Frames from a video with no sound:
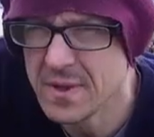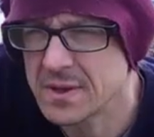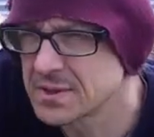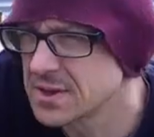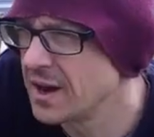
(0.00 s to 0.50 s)

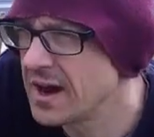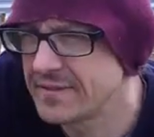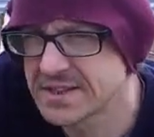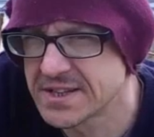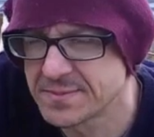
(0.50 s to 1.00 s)
So I've
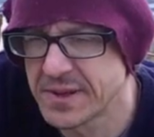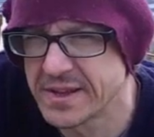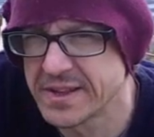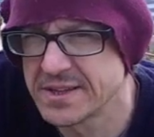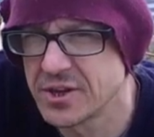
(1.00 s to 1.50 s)
had to split
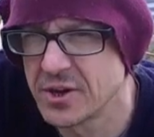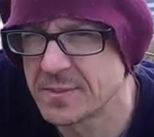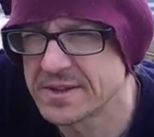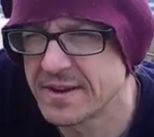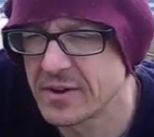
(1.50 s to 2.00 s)
these up
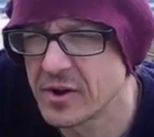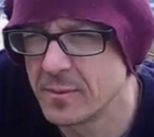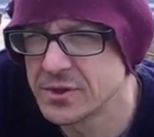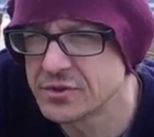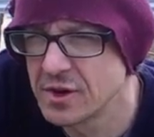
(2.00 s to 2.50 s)
because I haven't got
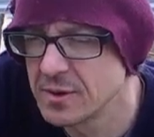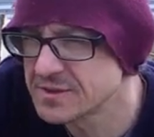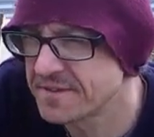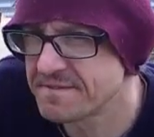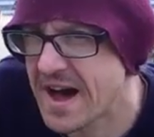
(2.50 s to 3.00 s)
much room.
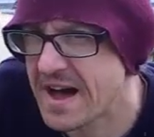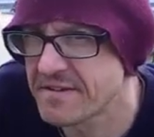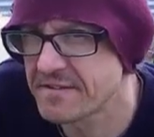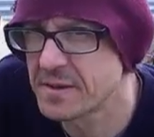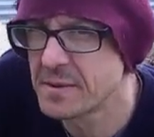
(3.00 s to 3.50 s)
So 5
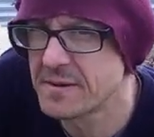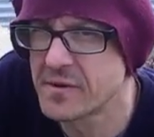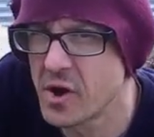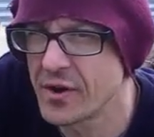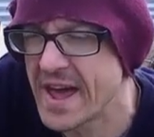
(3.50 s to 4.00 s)
of them have
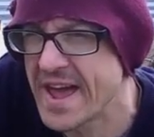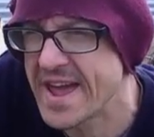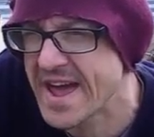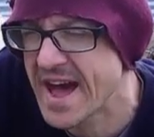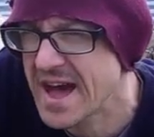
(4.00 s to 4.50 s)
gone
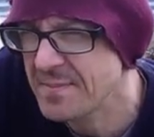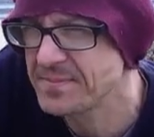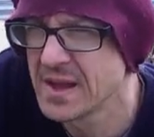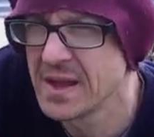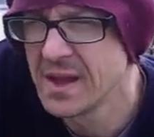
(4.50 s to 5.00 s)
here.
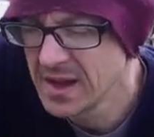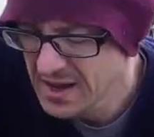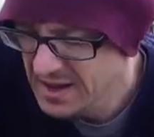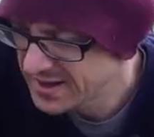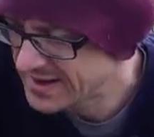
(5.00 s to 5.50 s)

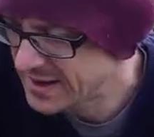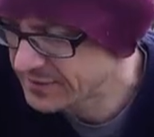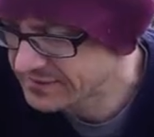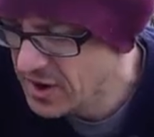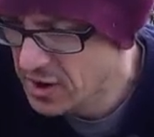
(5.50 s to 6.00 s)
Now
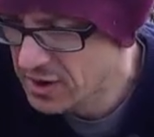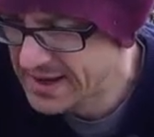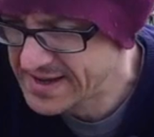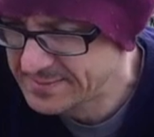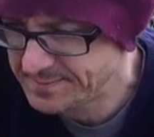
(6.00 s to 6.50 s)
they've got,
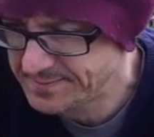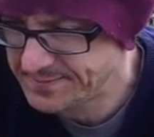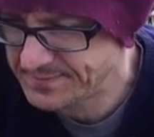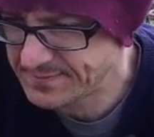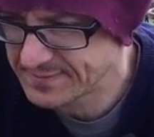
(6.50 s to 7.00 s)
they
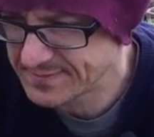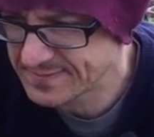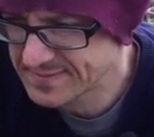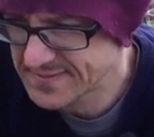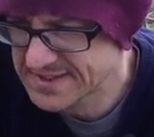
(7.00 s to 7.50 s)

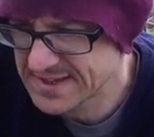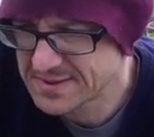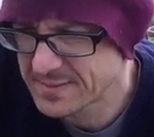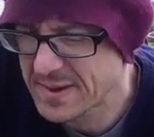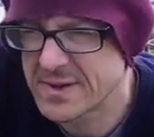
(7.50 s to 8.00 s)
seem
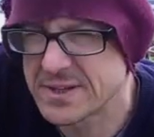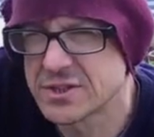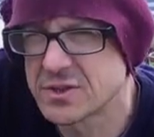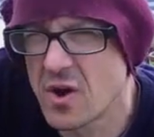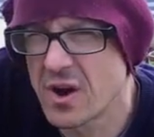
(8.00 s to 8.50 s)
to be a bit
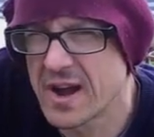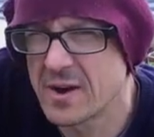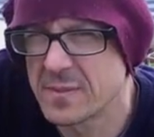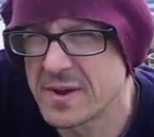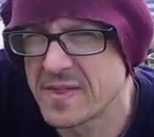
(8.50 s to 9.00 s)
stronger,
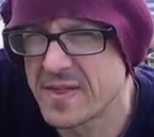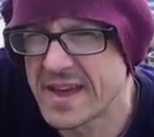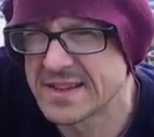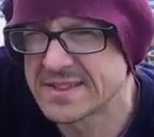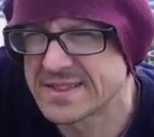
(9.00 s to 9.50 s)
a bit
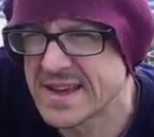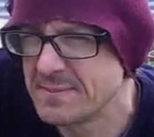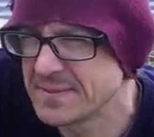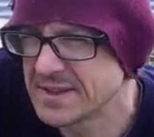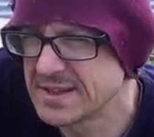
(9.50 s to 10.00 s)
thicker
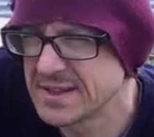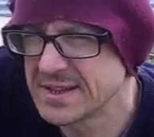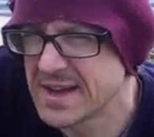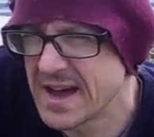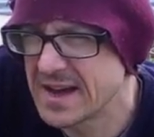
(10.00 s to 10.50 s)
stemmed than
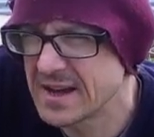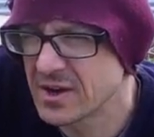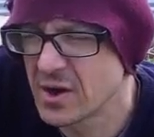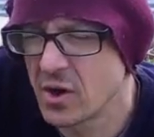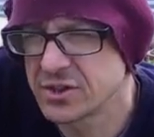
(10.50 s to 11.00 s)
the
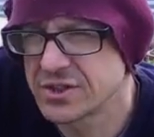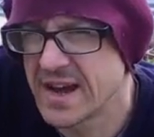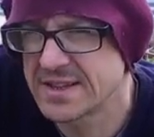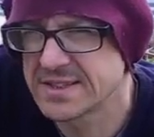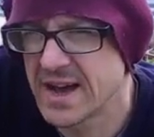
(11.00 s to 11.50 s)

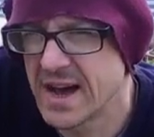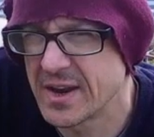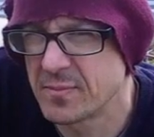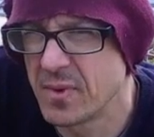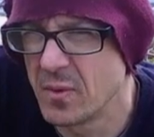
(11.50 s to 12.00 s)
courgettes
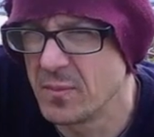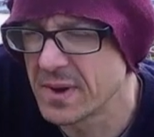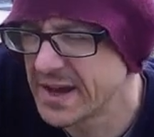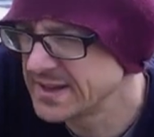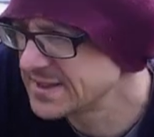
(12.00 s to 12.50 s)
and
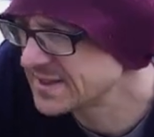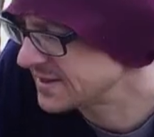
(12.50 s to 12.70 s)
pumpkins.